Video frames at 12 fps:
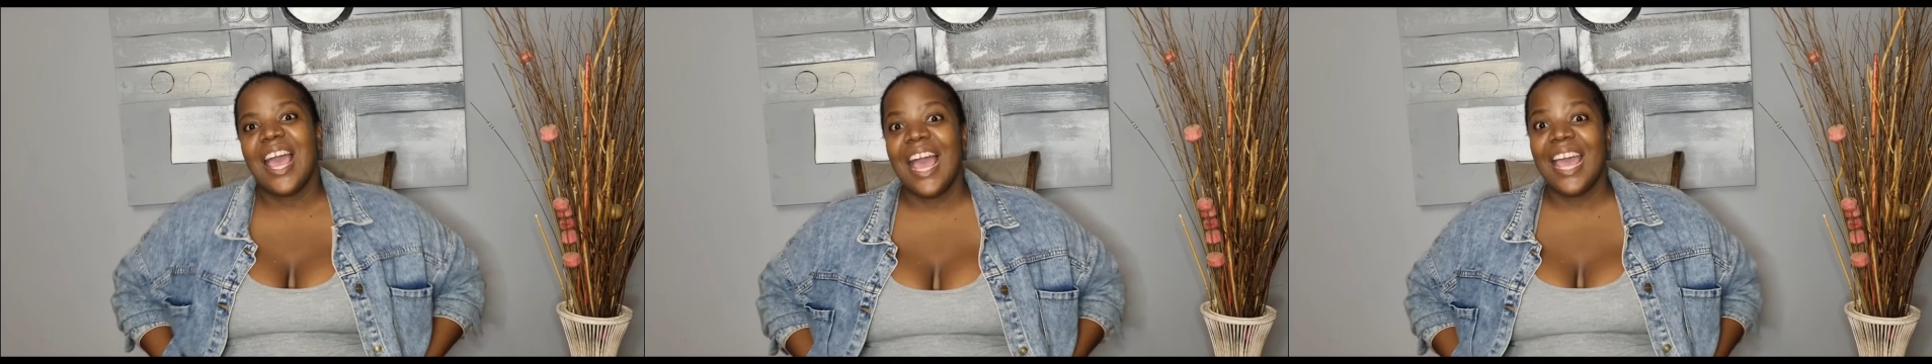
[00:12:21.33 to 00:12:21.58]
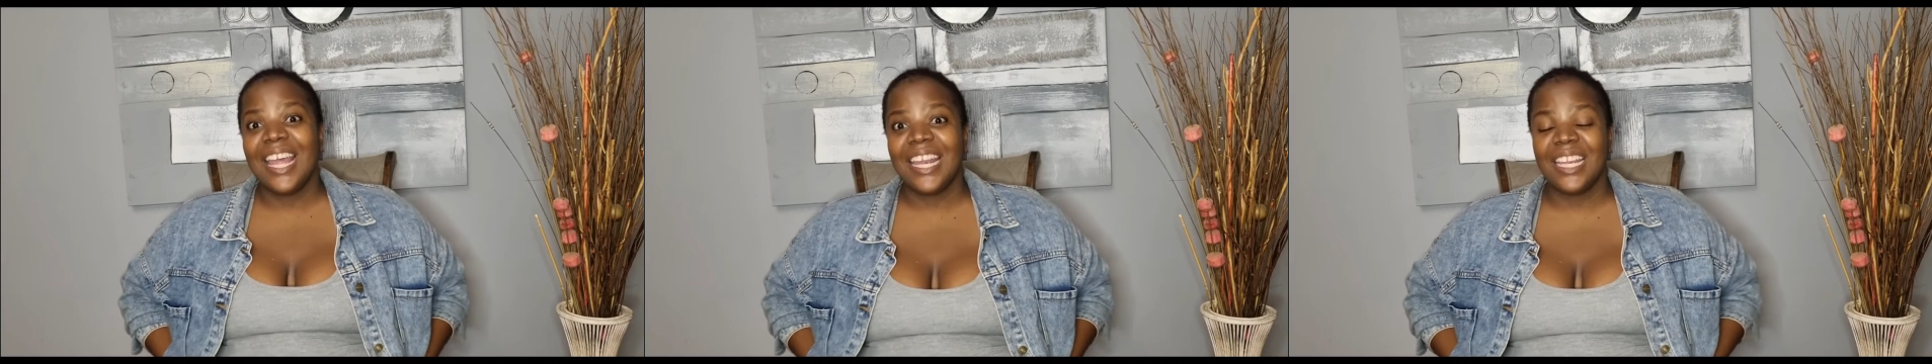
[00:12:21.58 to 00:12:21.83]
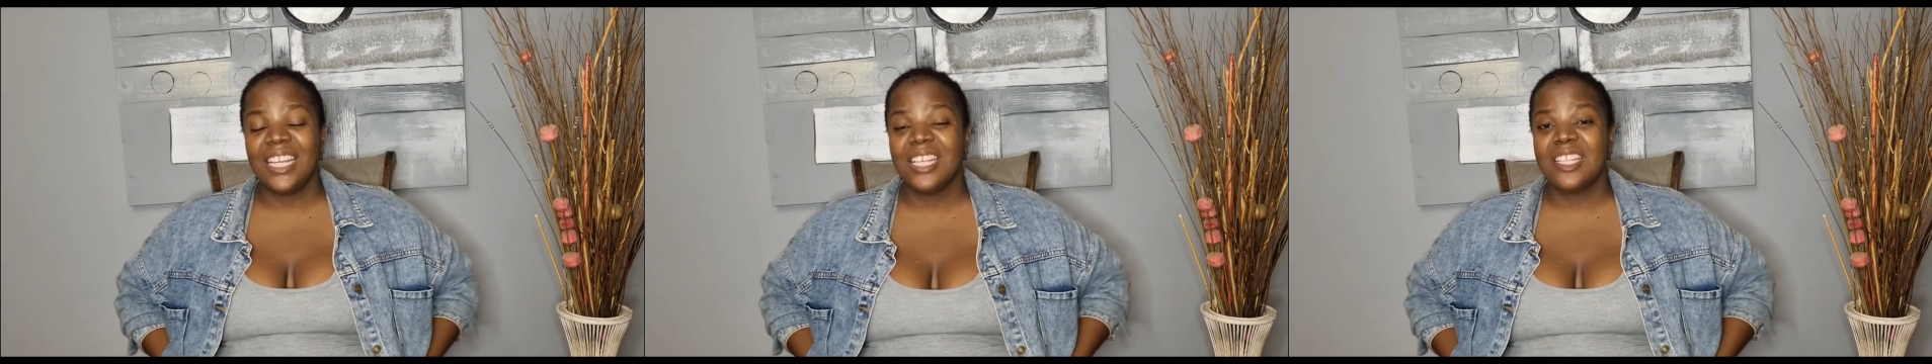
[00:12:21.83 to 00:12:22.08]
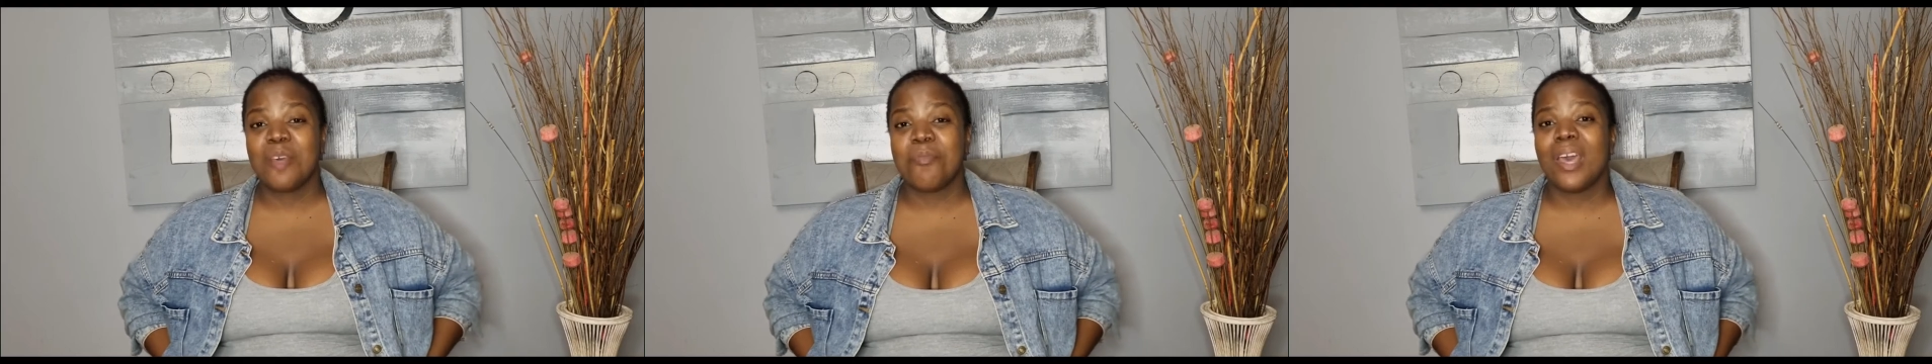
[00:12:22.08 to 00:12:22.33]

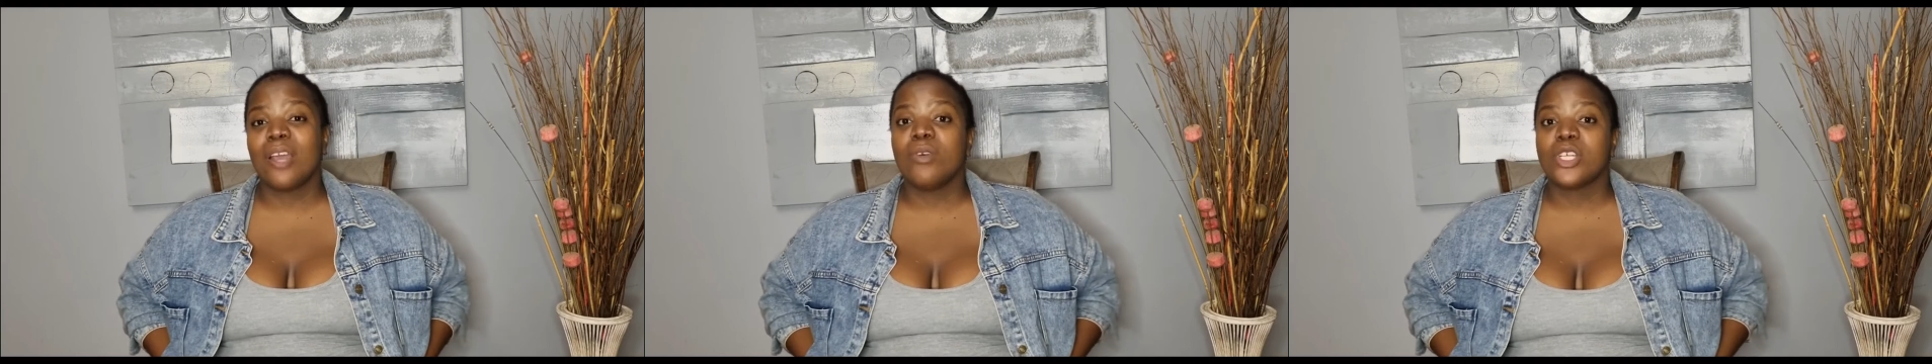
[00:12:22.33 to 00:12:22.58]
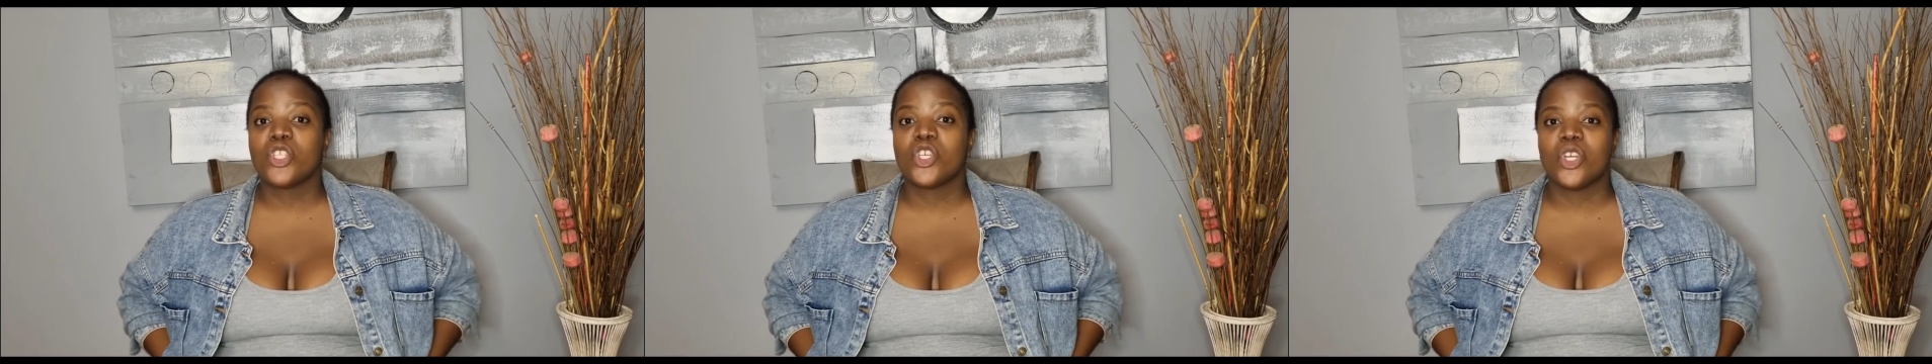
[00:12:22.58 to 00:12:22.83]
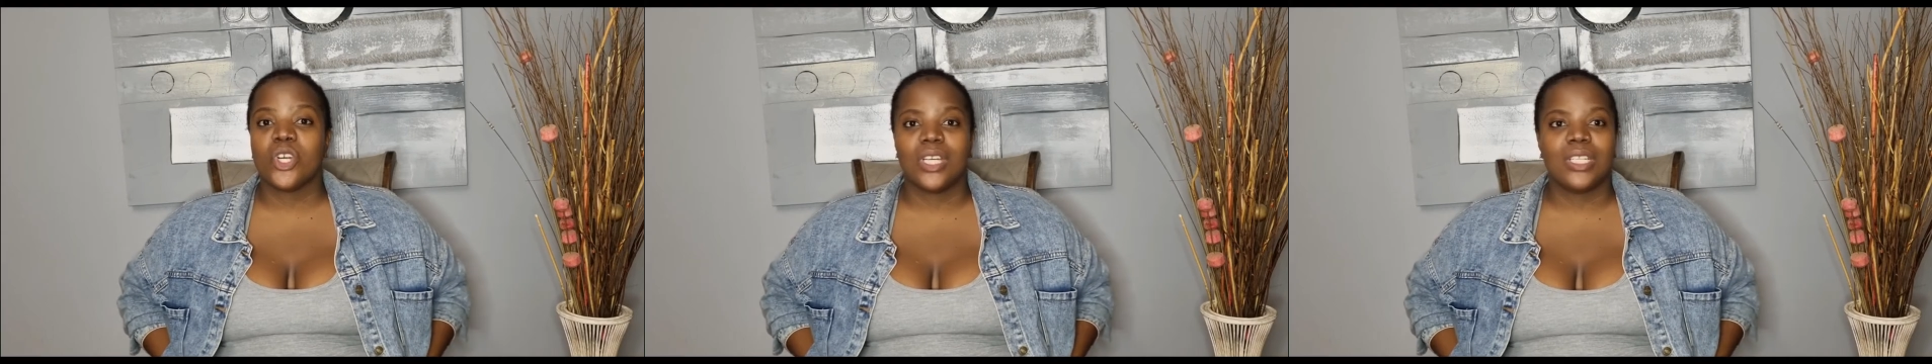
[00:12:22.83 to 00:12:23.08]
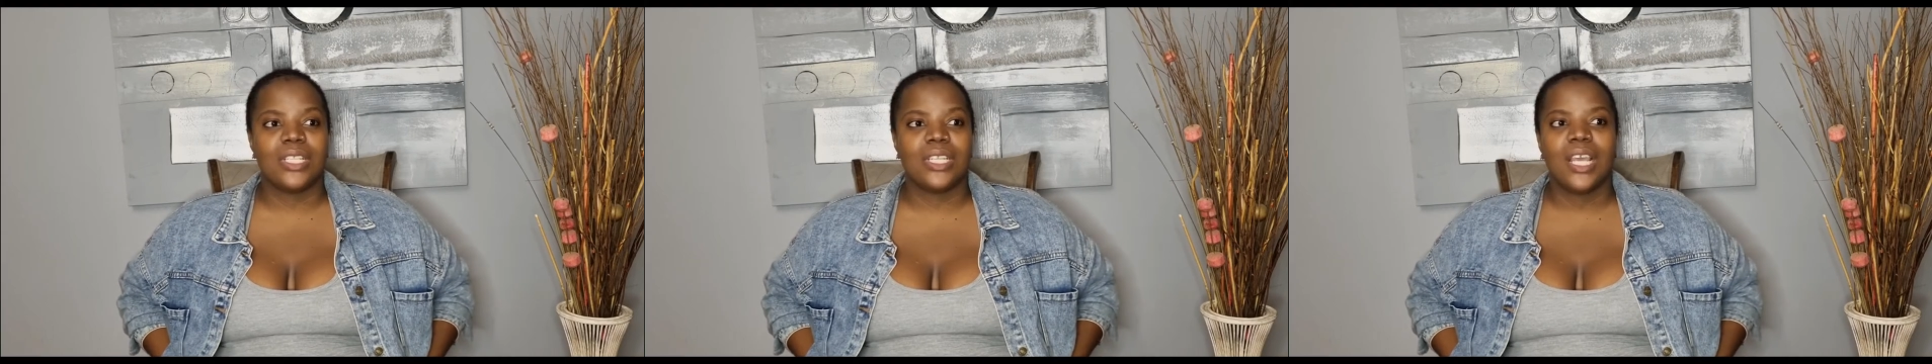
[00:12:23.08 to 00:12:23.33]
and the bag was
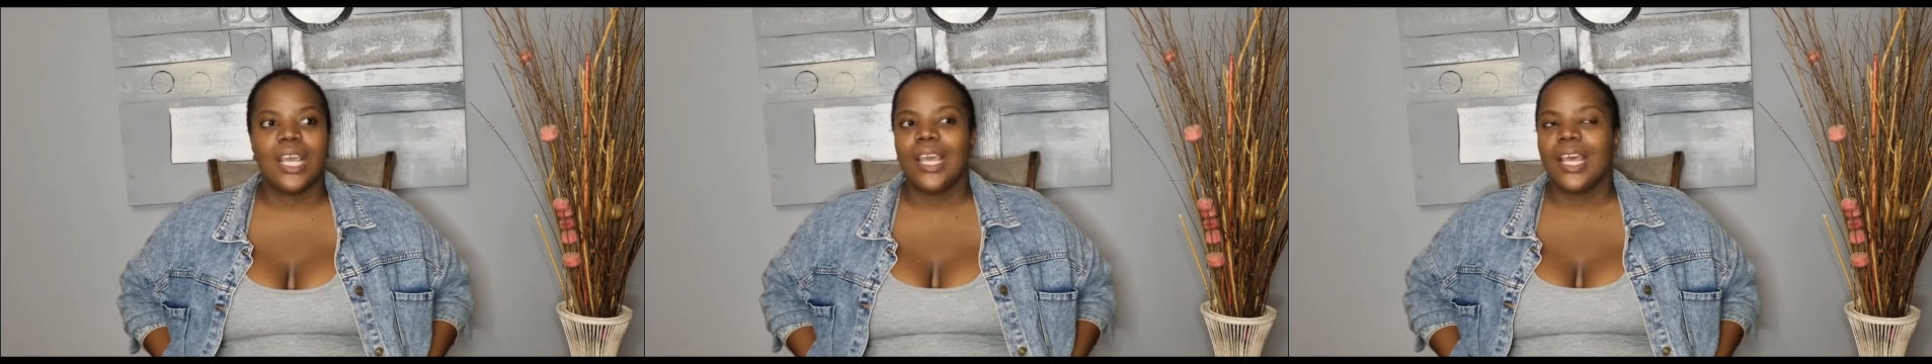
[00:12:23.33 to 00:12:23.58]
gone.